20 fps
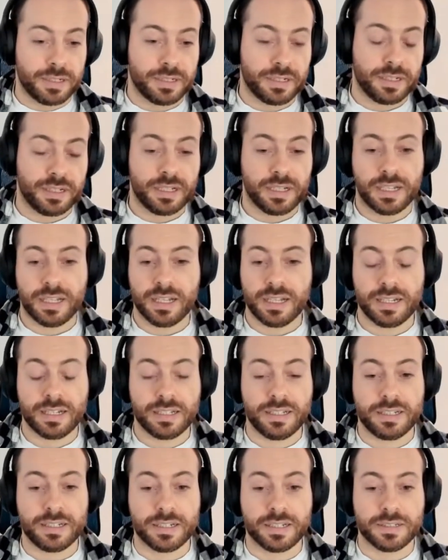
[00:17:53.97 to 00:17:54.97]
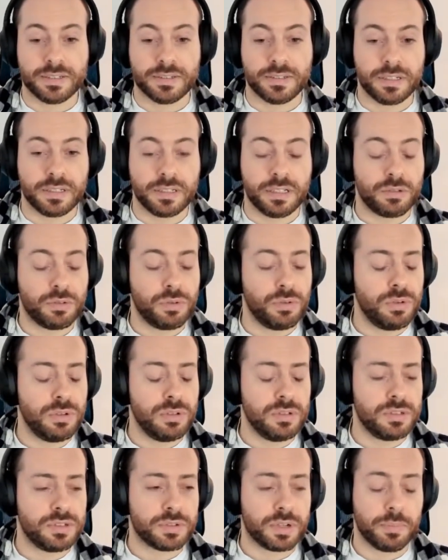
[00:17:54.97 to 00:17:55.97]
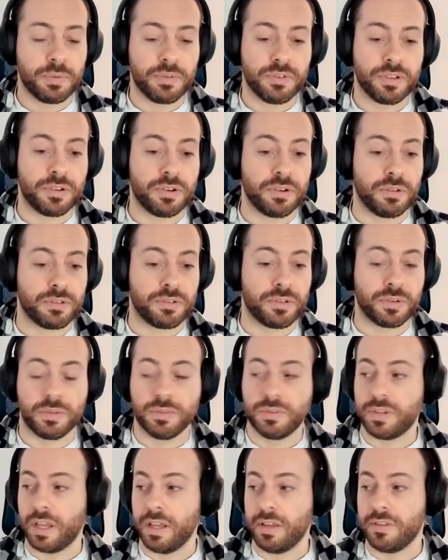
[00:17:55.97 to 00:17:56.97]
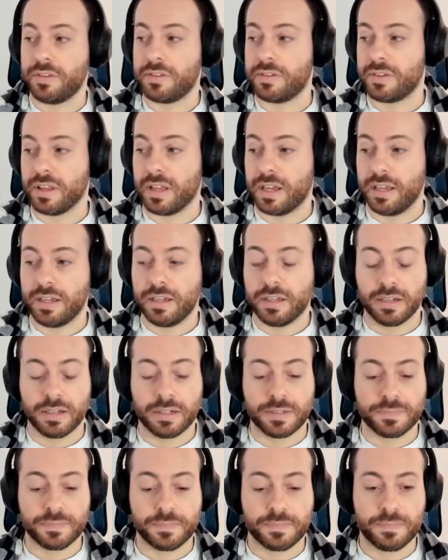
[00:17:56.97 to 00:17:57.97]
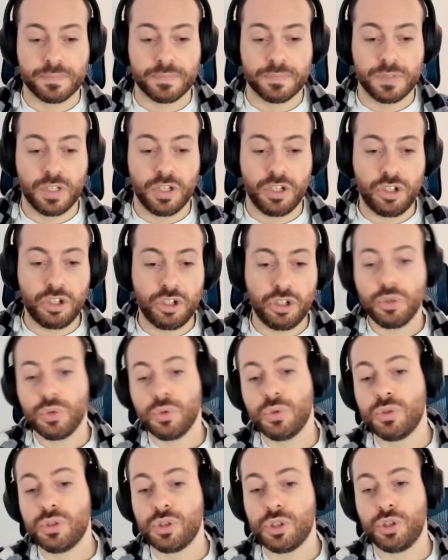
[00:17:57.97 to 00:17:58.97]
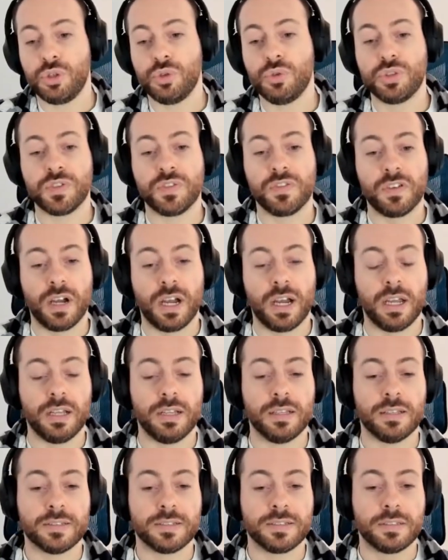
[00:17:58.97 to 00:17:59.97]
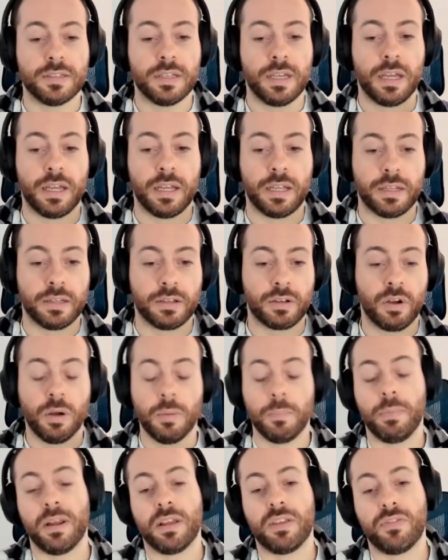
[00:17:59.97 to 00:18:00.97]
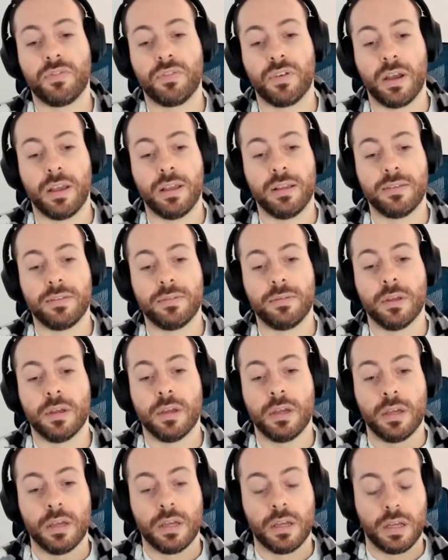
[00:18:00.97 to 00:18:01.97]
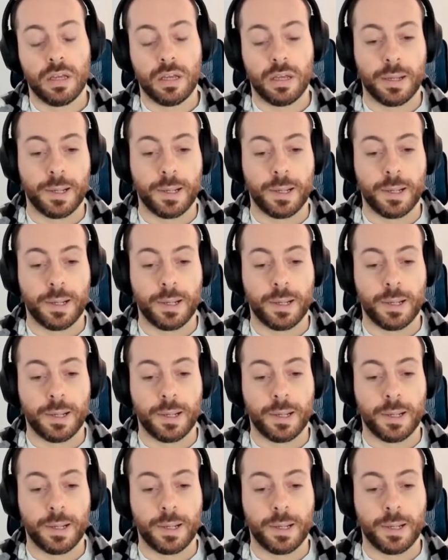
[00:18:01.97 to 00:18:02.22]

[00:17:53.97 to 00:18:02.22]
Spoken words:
I mean, like the tools repository also contains like huge files and complex files